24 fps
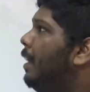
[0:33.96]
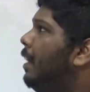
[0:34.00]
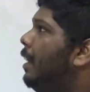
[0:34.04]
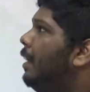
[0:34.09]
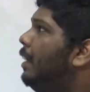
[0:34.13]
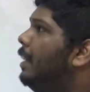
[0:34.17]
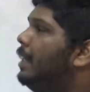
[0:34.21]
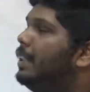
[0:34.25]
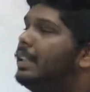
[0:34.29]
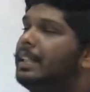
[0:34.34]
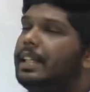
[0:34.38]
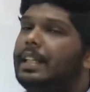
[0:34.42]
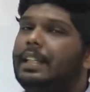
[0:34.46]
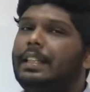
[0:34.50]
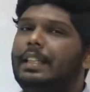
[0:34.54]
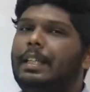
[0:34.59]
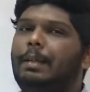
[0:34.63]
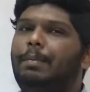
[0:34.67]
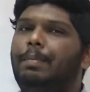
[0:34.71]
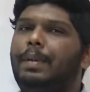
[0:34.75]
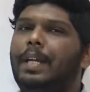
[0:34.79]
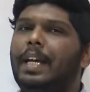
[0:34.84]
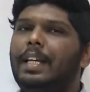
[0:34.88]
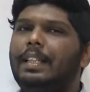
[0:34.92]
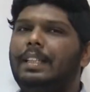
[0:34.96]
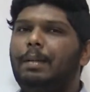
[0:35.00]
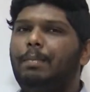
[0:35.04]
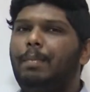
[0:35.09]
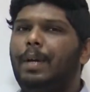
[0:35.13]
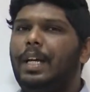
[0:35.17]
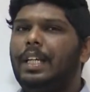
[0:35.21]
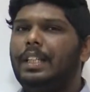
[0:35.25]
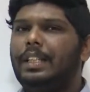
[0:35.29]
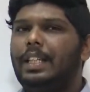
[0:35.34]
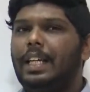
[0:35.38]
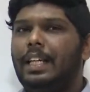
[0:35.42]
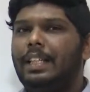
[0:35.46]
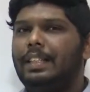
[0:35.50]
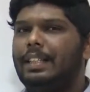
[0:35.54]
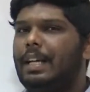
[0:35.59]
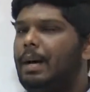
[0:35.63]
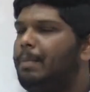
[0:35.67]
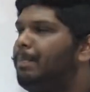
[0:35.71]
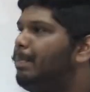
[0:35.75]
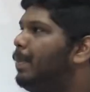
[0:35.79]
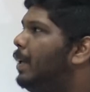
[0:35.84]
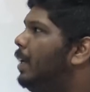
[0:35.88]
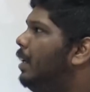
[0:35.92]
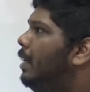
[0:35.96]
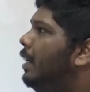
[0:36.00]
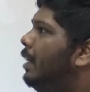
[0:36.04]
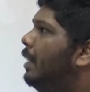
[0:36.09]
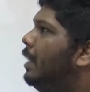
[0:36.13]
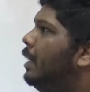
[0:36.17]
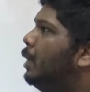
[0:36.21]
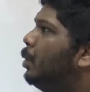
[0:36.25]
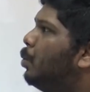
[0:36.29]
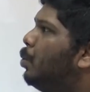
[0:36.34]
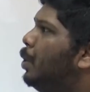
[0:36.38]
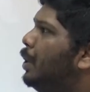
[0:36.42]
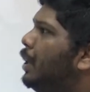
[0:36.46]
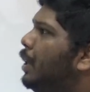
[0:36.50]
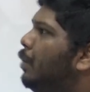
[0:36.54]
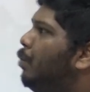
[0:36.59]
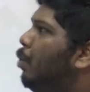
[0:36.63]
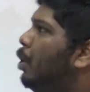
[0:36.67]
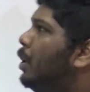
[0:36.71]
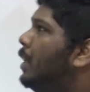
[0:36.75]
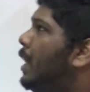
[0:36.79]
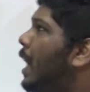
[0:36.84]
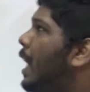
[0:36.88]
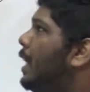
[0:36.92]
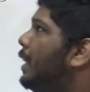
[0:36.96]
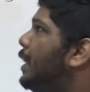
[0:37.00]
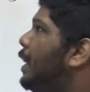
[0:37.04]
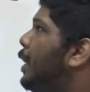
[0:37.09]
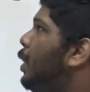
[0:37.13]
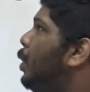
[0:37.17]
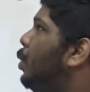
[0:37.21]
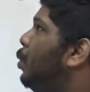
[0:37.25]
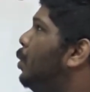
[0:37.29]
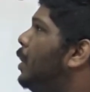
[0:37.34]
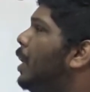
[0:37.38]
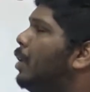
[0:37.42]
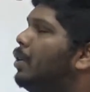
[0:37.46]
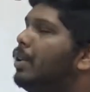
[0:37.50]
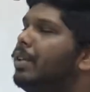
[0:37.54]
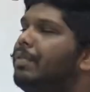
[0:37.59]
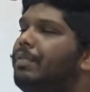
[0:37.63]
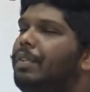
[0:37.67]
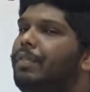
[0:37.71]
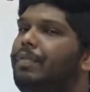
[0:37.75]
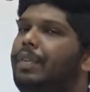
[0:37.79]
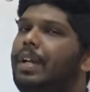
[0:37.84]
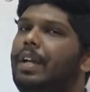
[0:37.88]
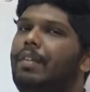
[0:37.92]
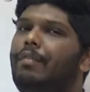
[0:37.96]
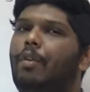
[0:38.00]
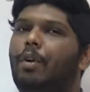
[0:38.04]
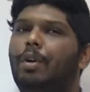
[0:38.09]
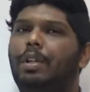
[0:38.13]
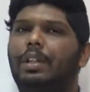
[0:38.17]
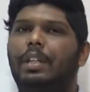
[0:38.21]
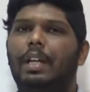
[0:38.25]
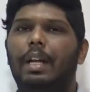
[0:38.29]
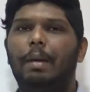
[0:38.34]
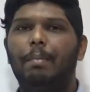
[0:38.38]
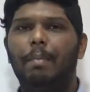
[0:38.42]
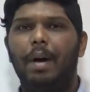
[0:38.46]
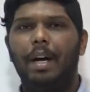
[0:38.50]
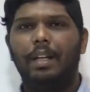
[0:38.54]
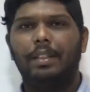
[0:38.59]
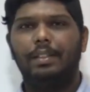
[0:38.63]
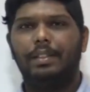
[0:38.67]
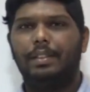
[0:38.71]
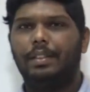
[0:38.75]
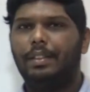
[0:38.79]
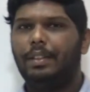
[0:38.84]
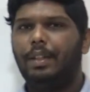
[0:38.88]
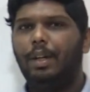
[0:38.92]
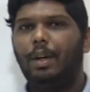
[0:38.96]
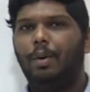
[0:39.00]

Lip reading: This is a CBSE based example. This question was asked in 2015 for 3 marks.